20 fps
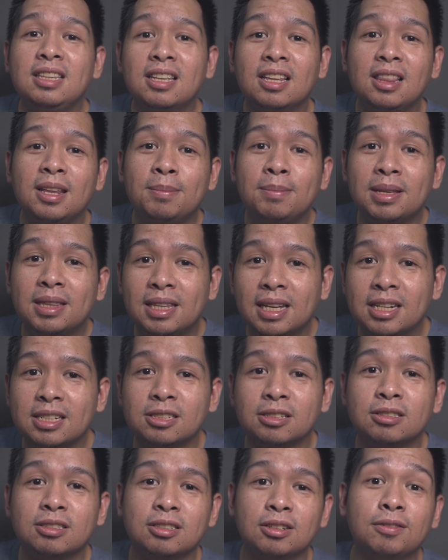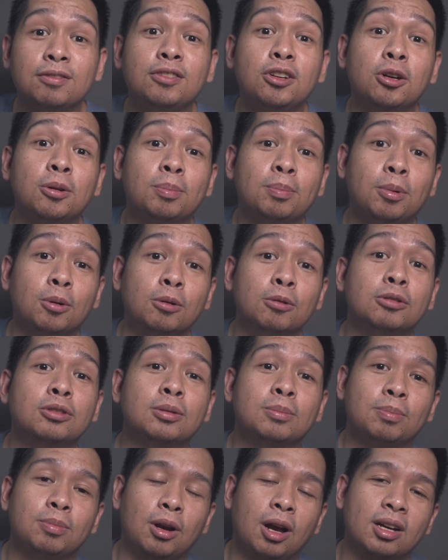the limitations of your
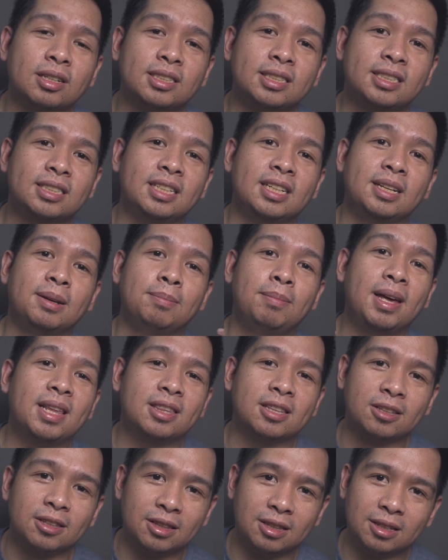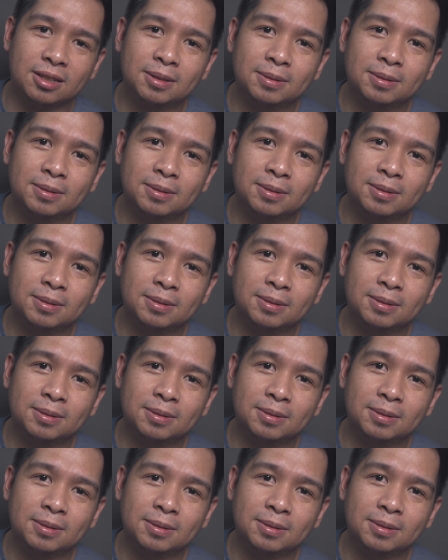post-processing method.